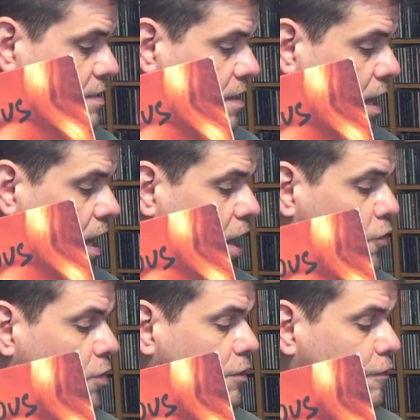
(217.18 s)
price,
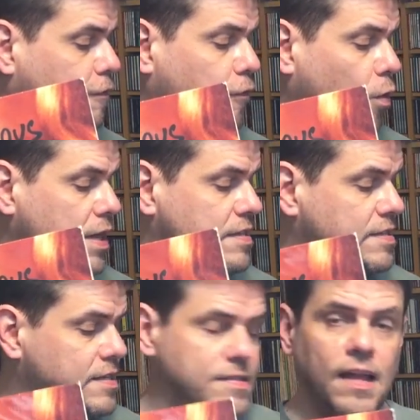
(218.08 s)

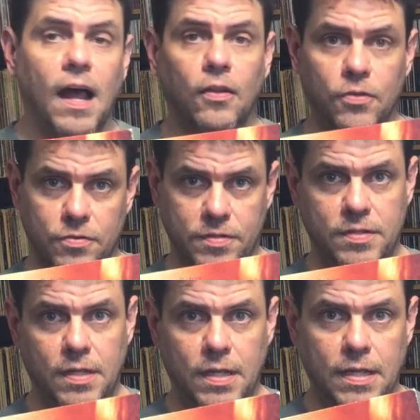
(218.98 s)

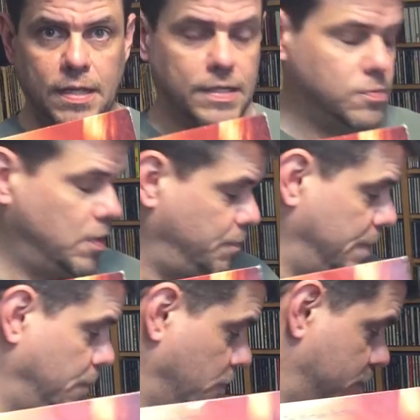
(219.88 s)
$146 is
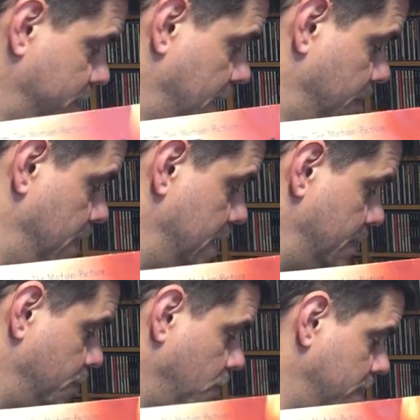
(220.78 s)
what people are saying the
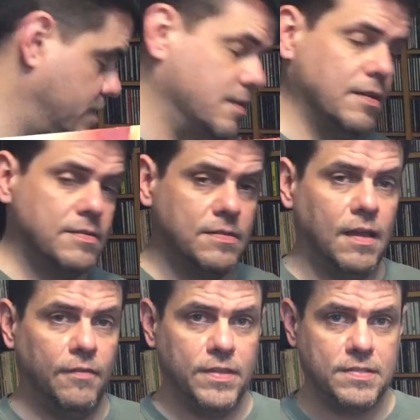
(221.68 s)
median price
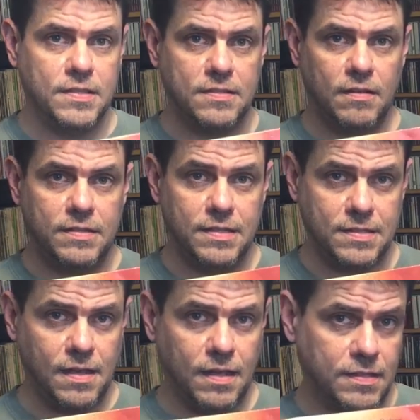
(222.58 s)
is of this is on
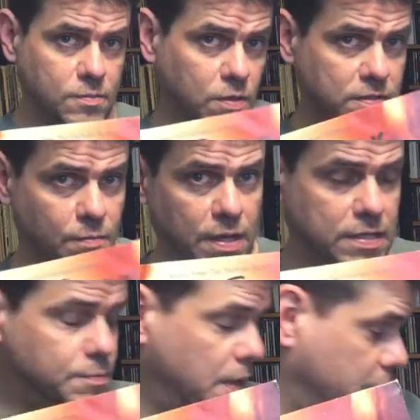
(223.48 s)
Discogs. That's what
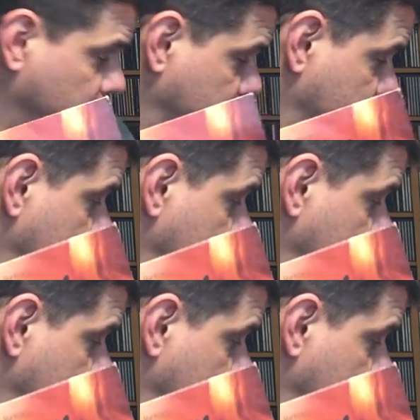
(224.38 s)
somebody's paid for